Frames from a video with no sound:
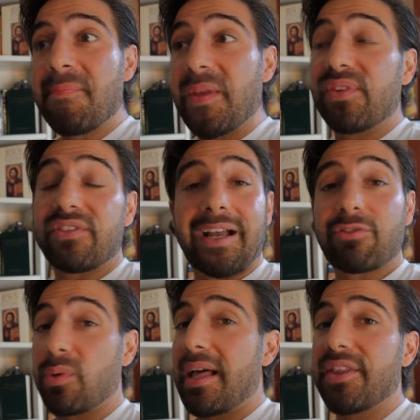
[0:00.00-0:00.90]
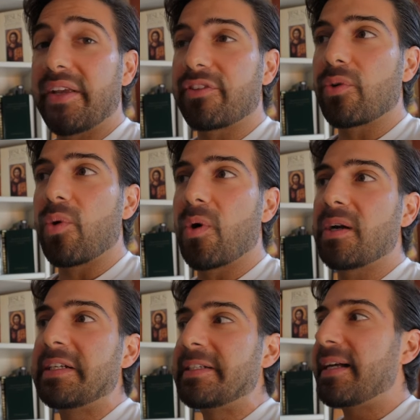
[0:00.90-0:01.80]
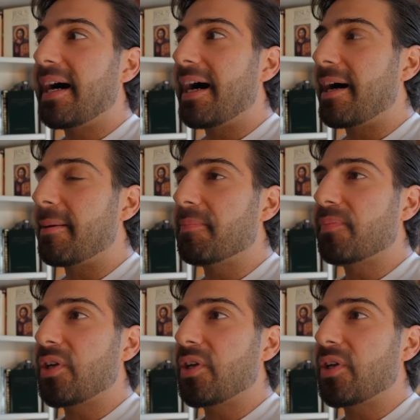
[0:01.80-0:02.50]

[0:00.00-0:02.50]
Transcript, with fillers: even sexual ethics or um,